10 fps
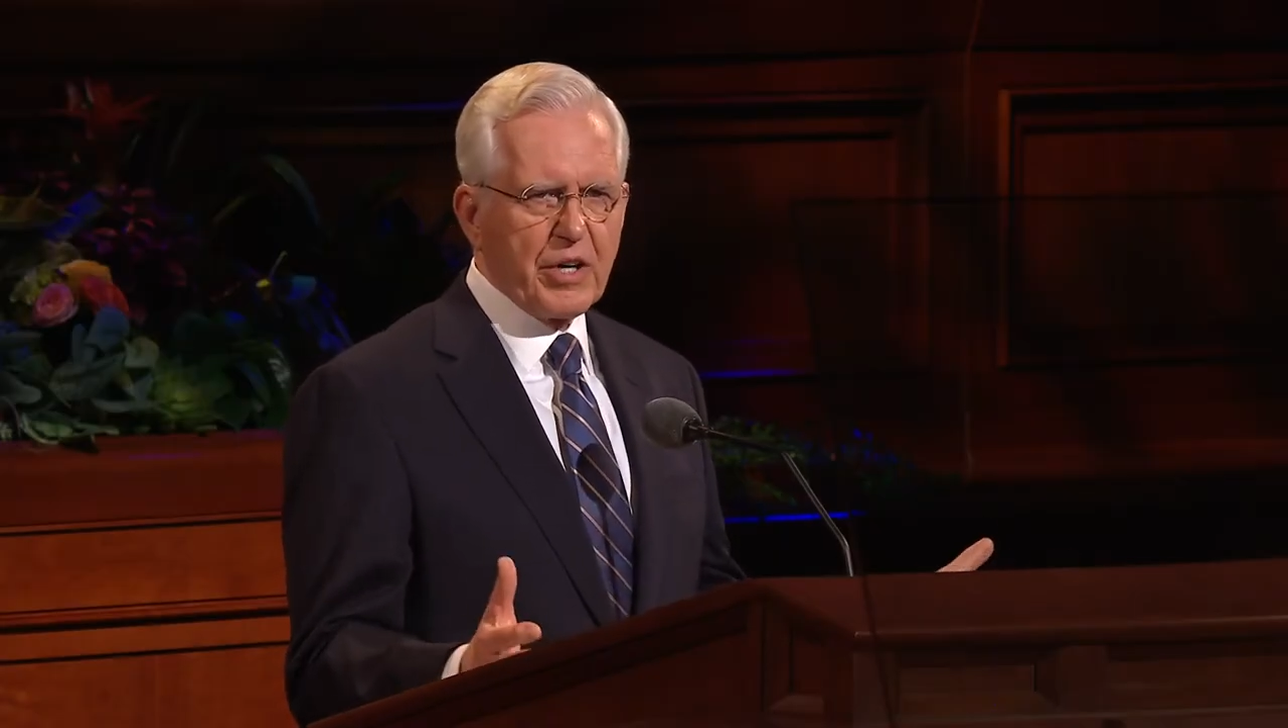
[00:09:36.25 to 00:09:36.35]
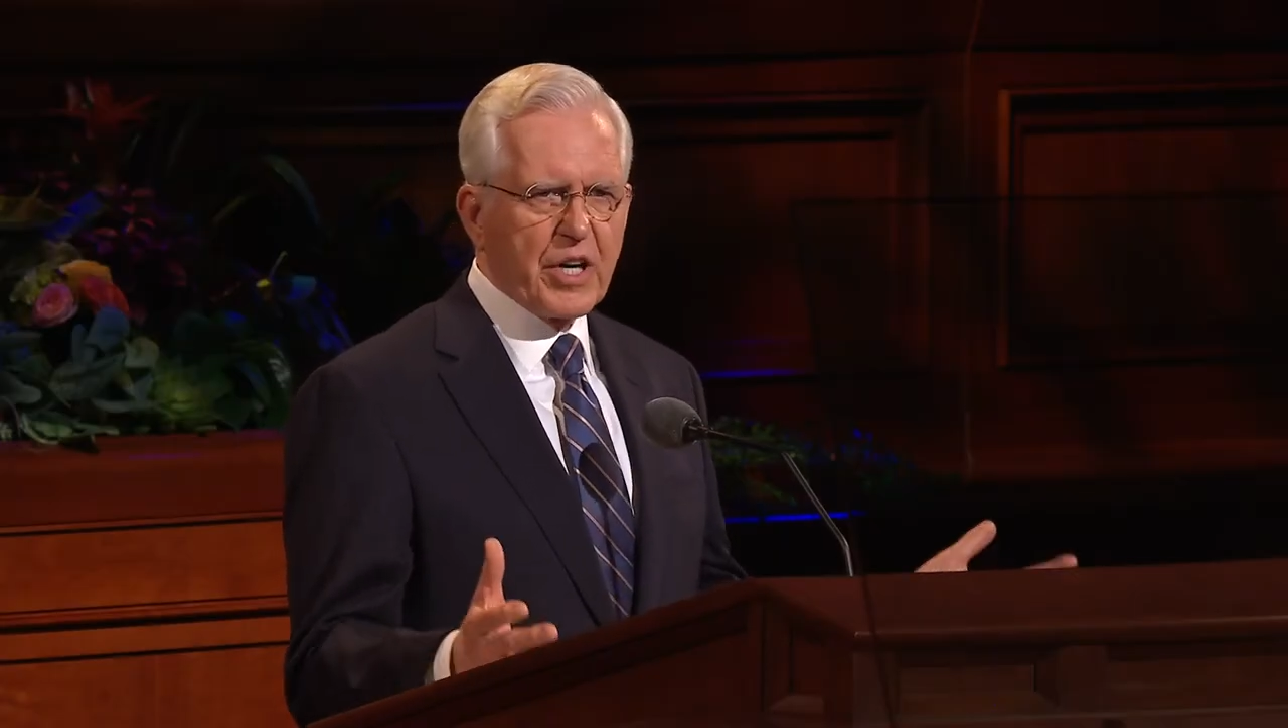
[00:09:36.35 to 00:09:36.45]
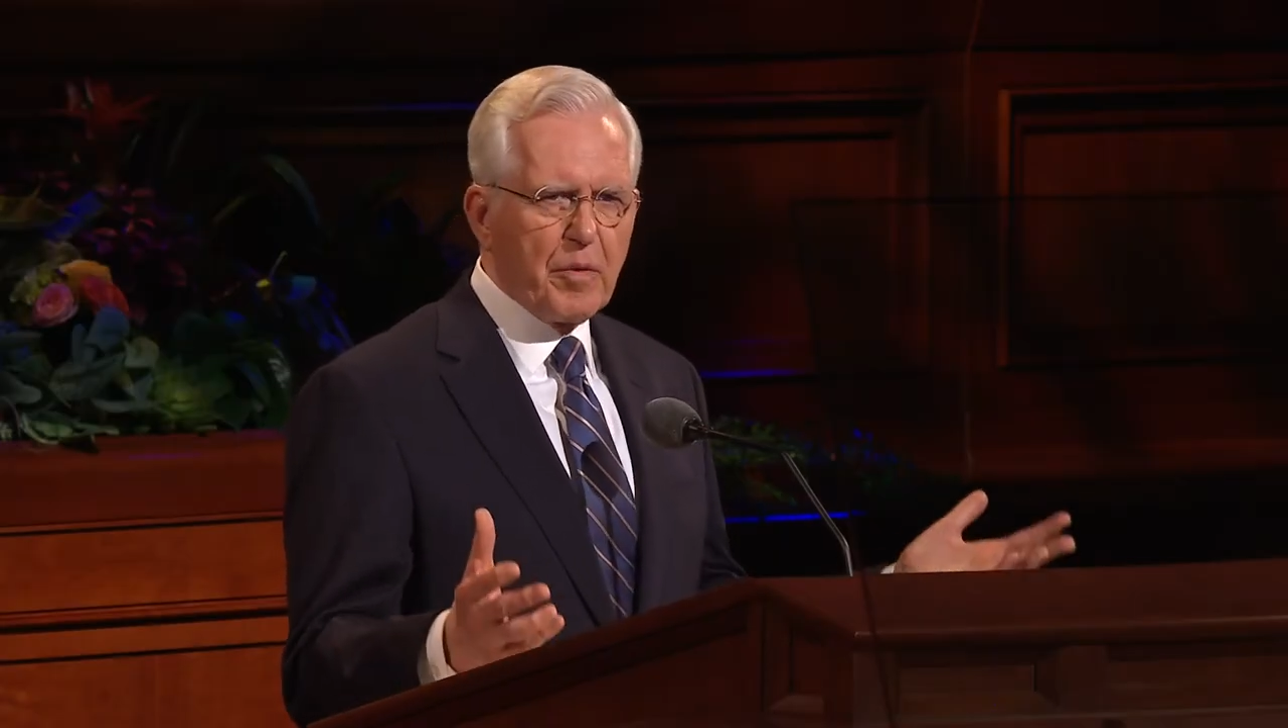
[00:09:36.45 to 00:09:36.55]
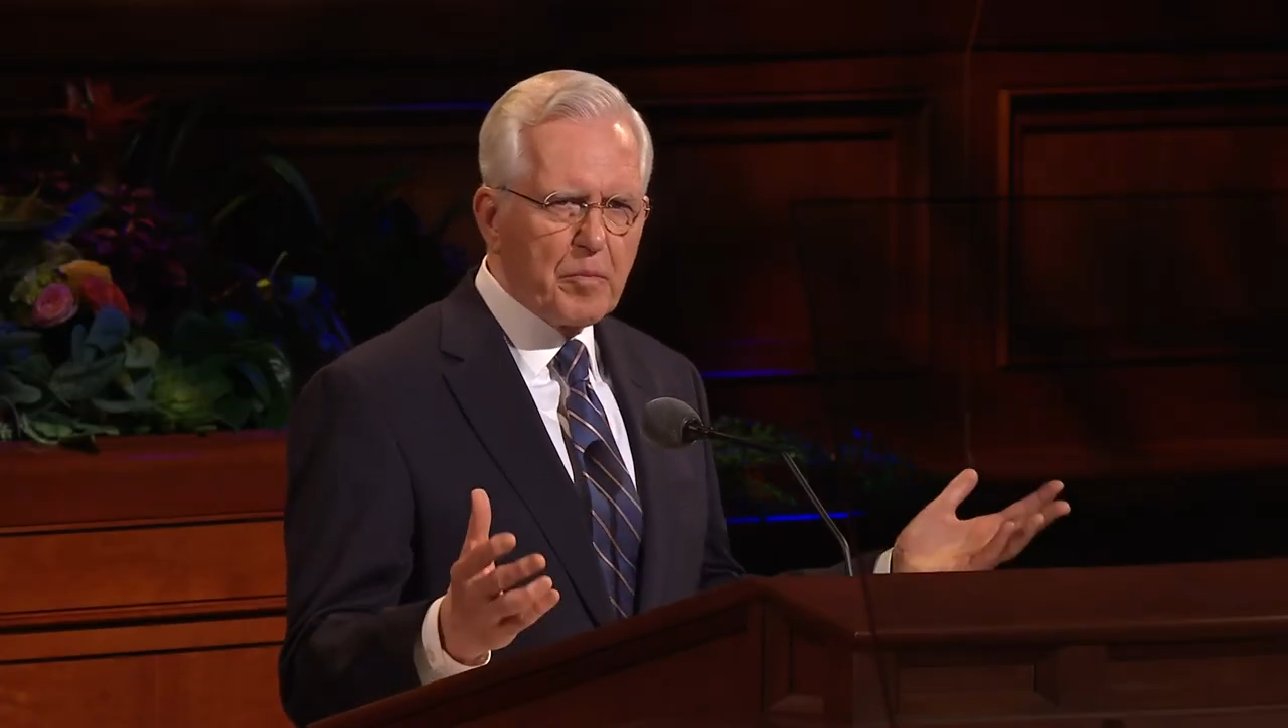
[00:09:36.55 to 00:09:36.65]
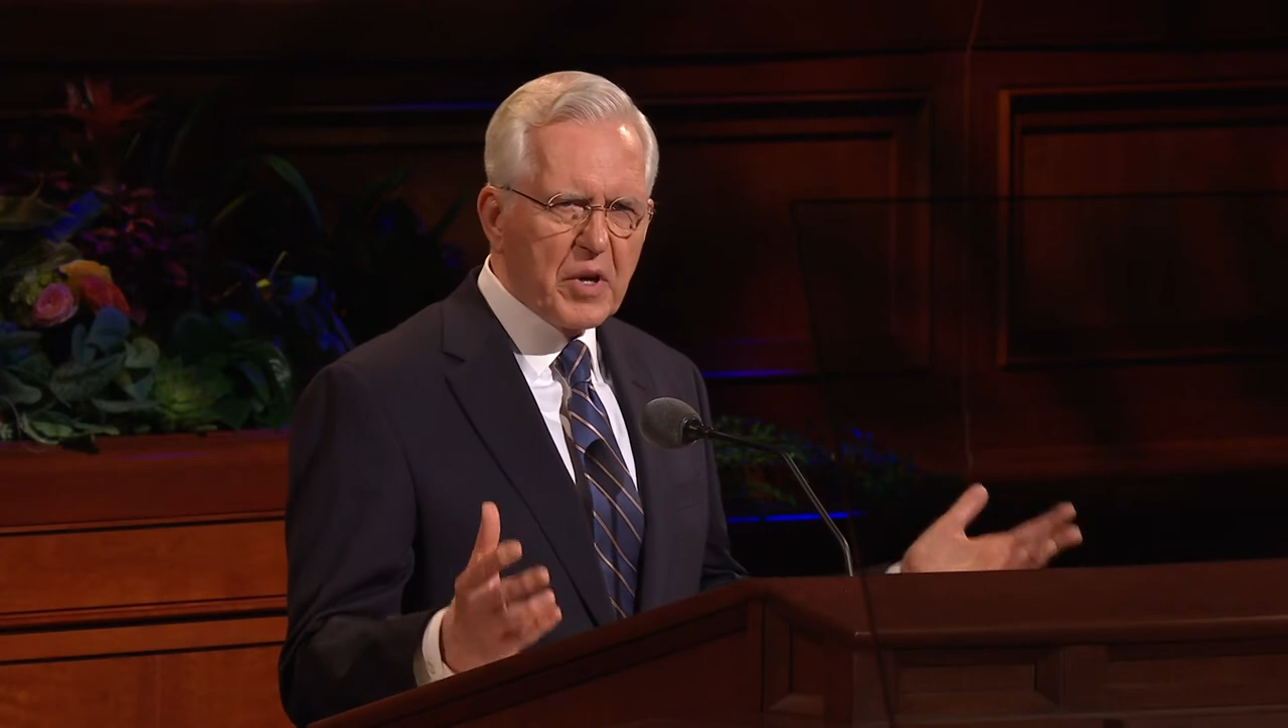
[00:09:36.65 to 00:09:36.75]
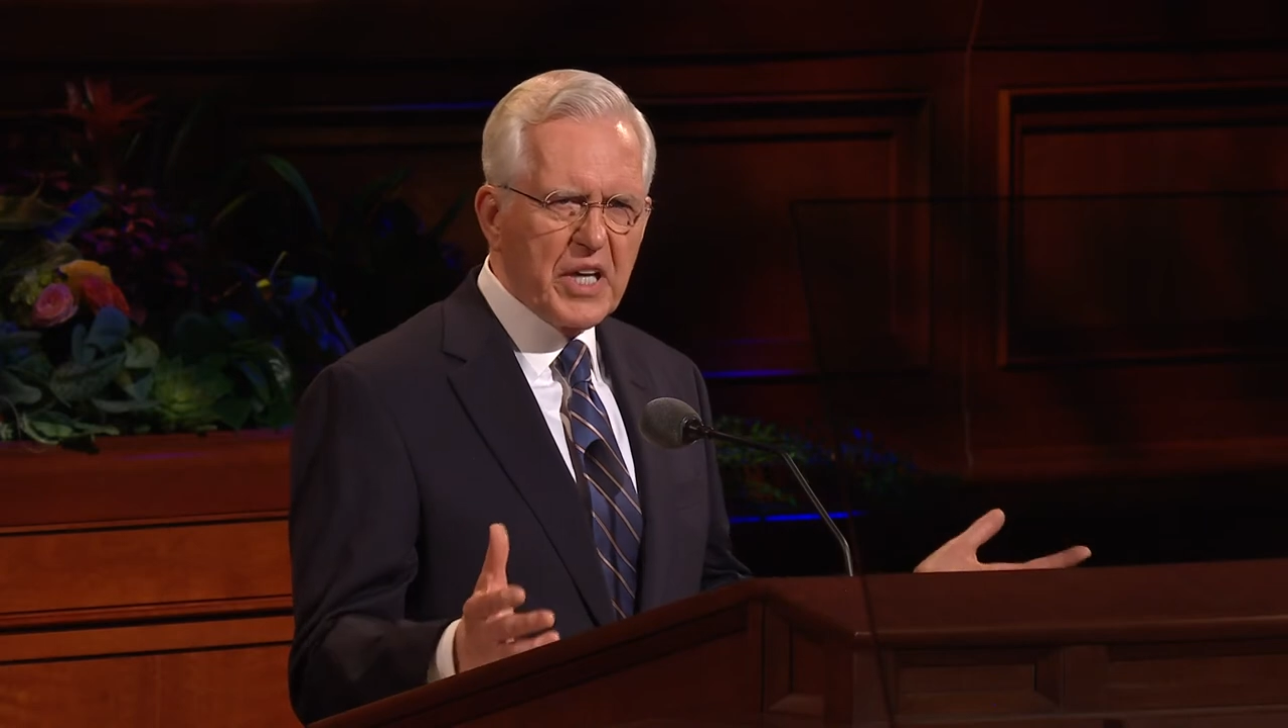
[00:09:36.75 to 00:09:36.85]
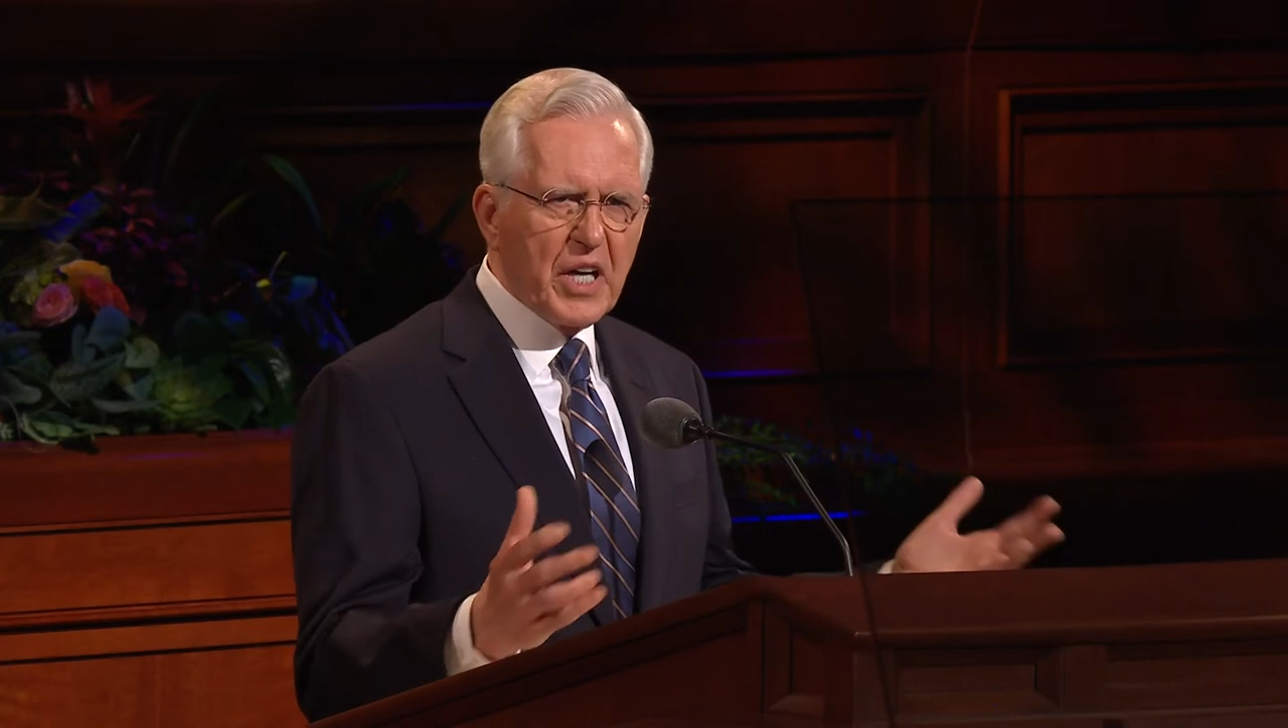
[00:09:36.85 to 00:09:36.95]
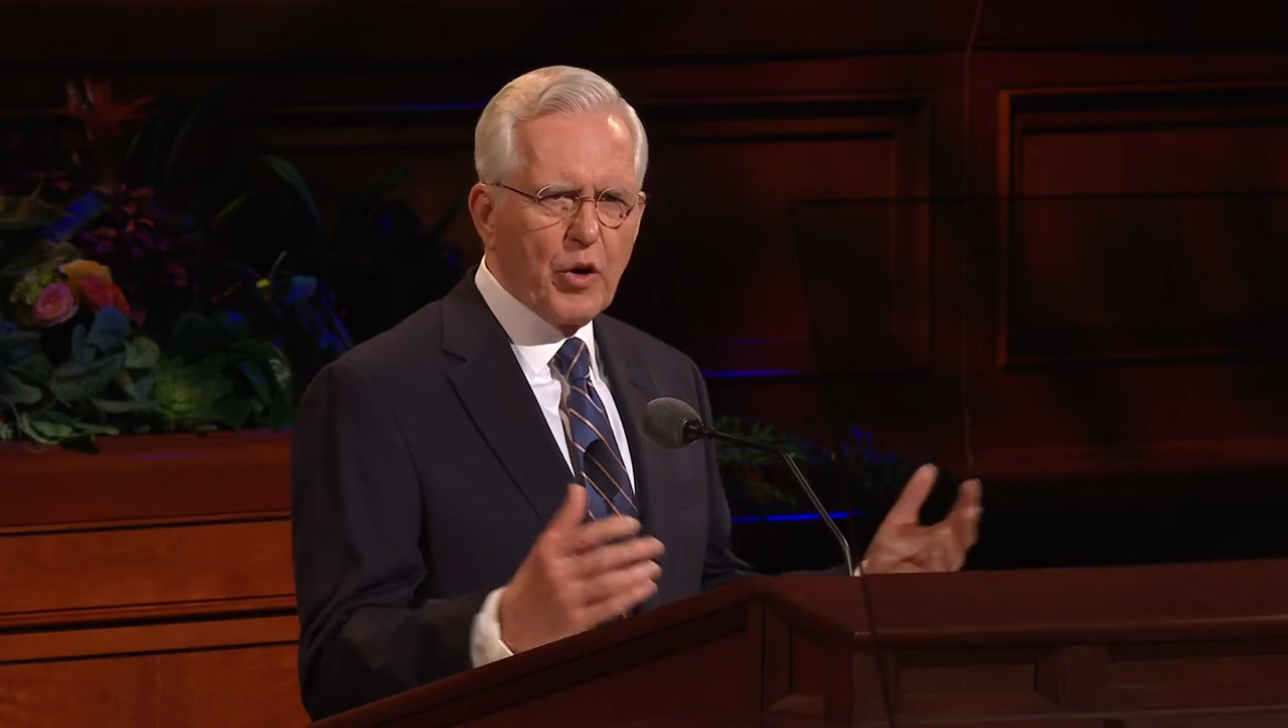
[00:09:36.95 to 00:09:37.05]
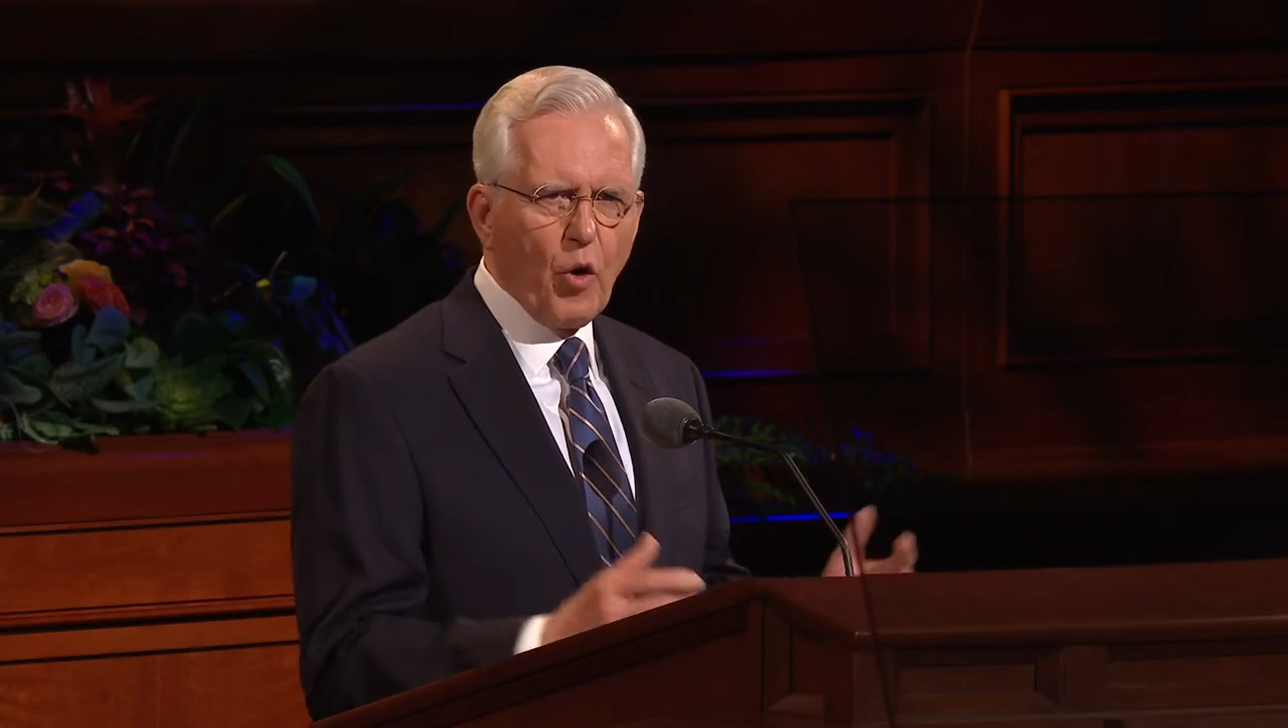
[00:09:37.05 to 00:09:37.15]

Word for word: completely